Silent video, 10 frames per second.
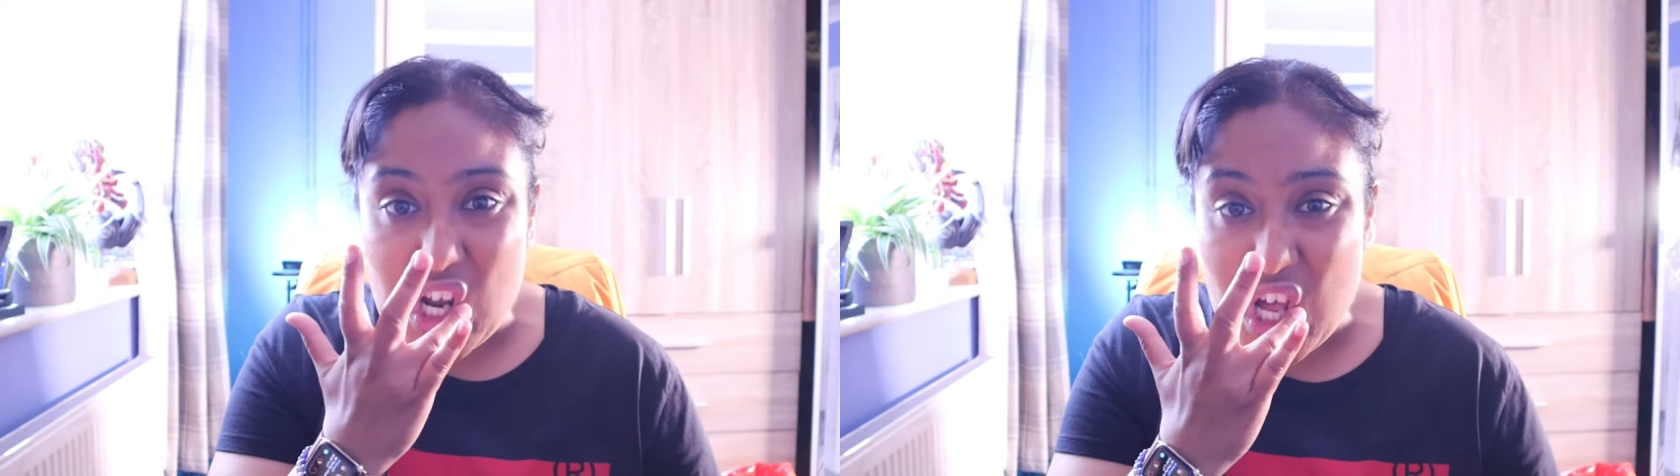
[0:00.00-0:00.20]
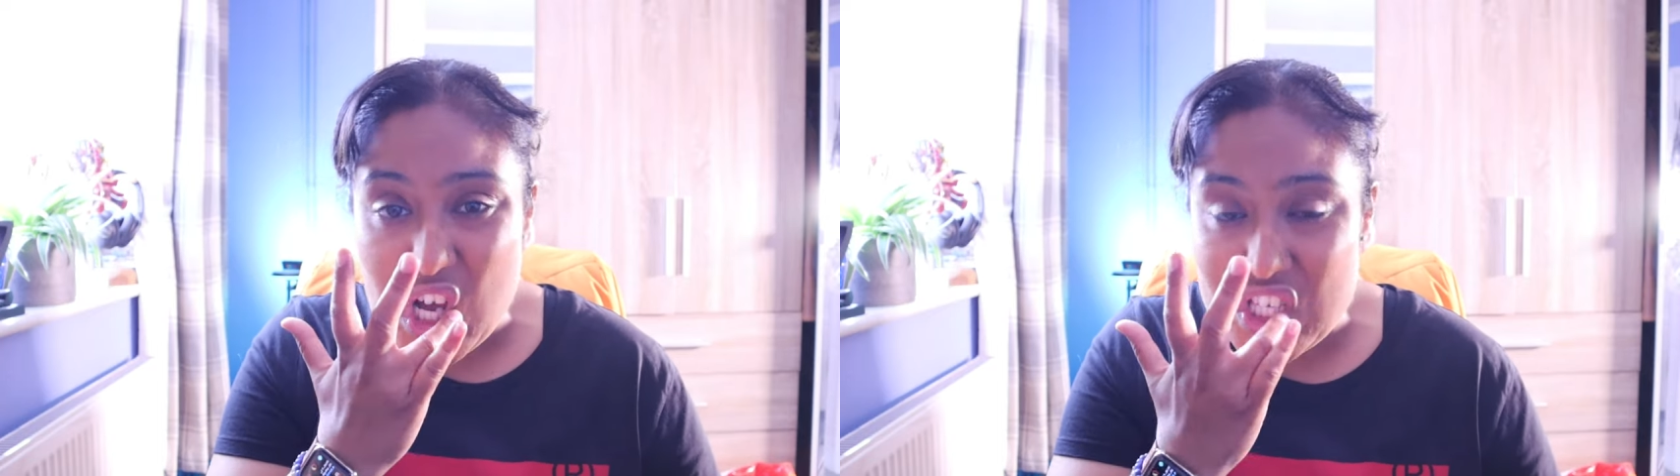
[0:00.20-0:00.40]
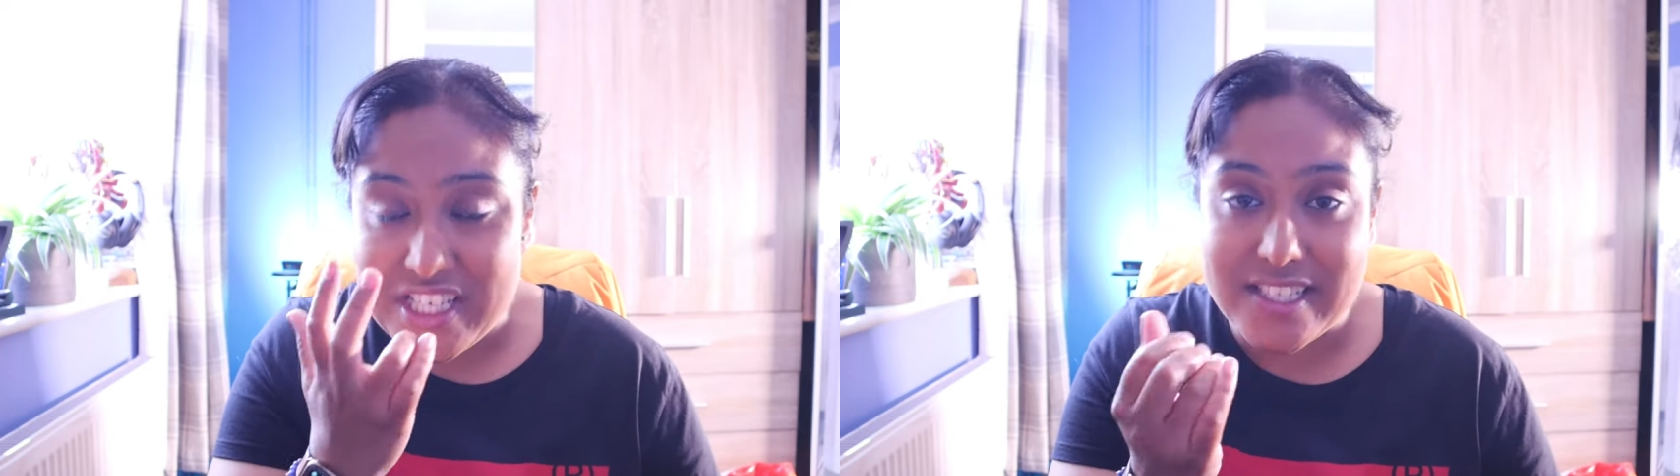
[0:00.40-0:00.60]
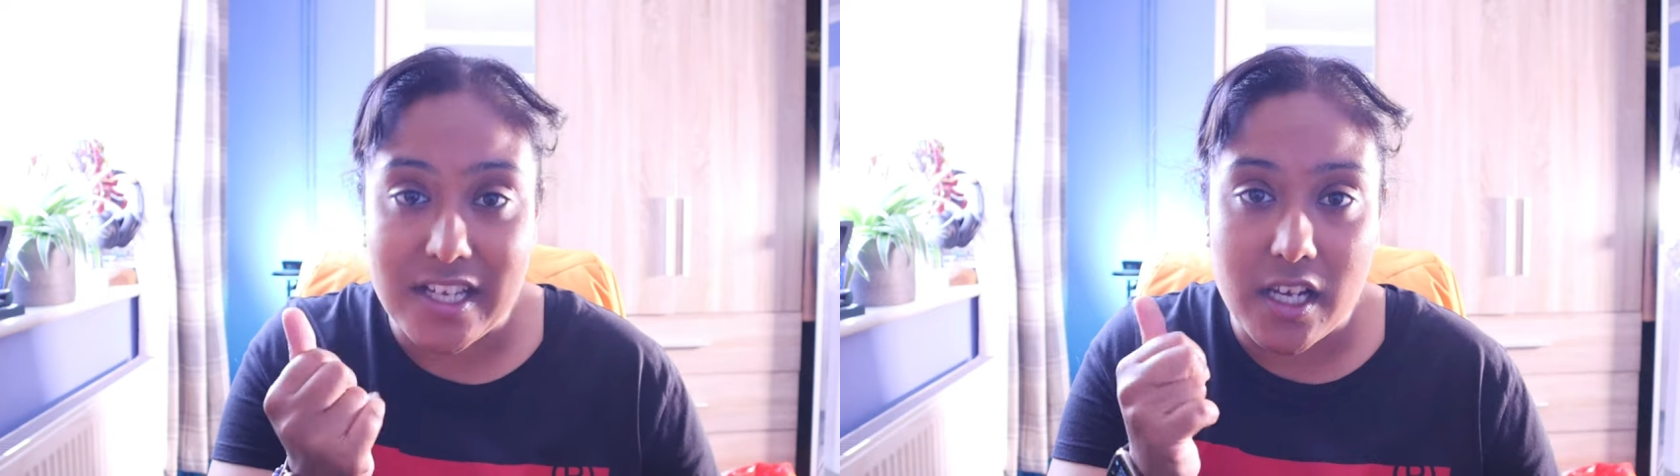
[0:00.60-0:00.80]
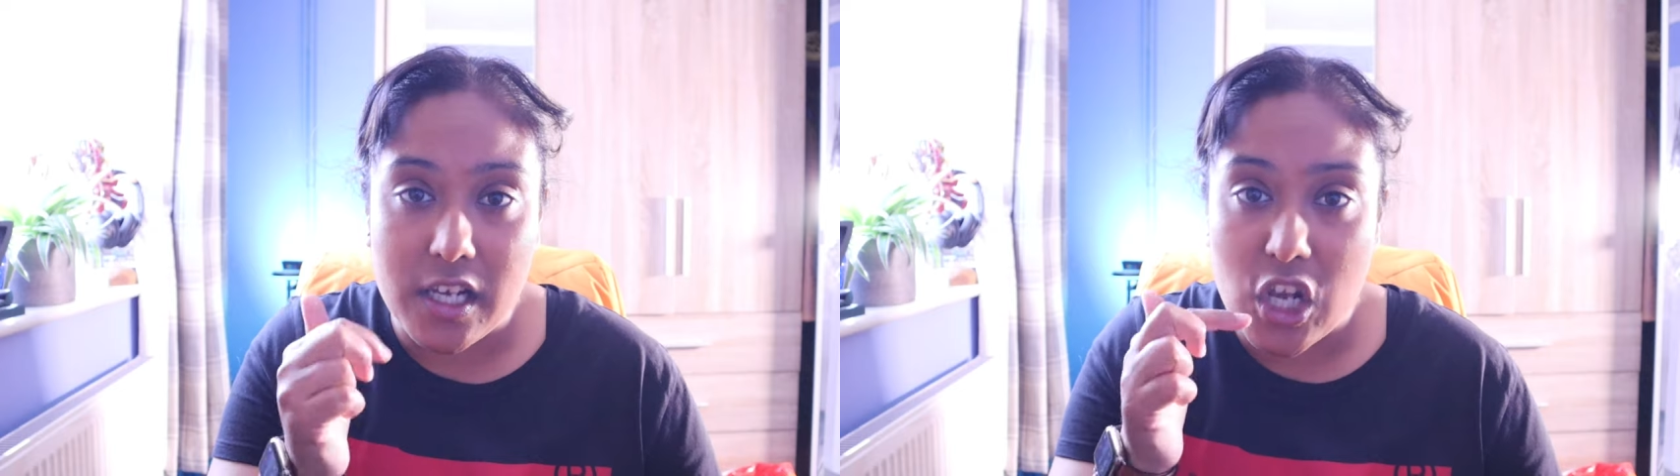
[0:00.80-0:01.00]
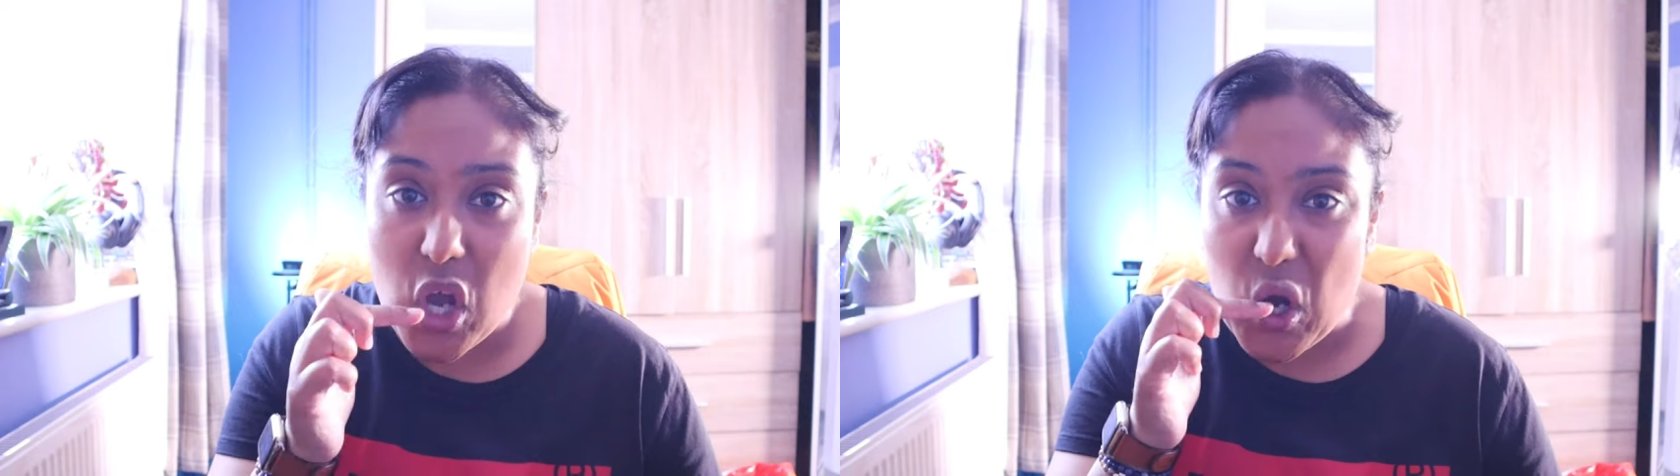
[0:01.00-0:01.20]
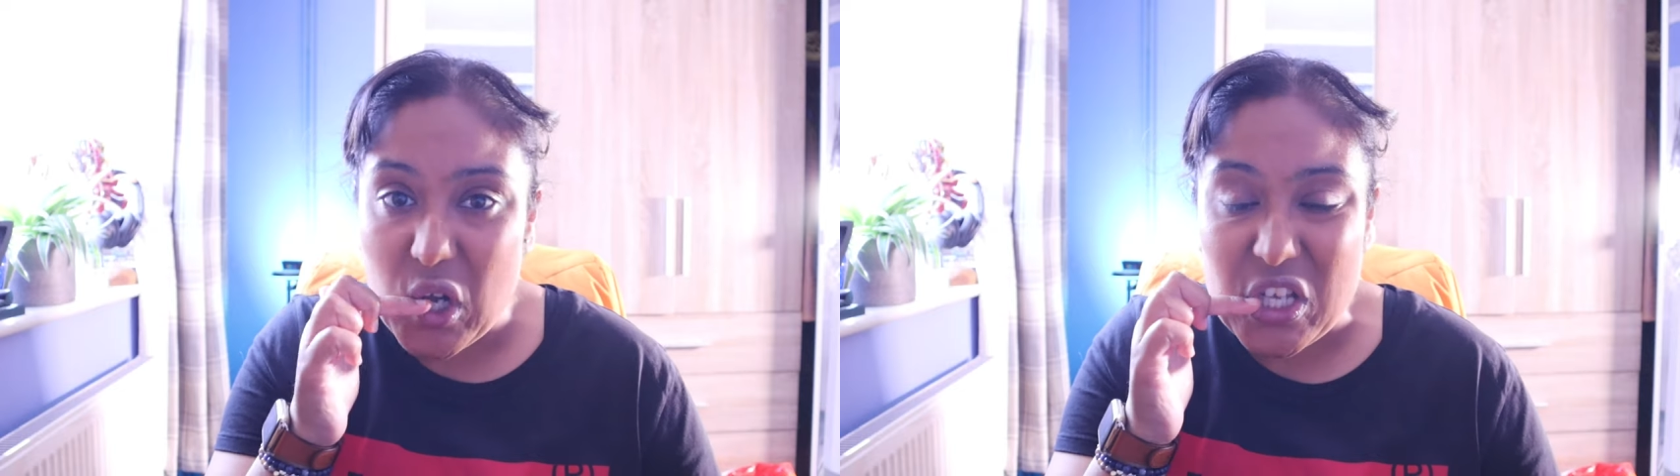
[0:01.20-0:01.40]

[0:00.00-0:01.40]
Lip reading: glasses alone.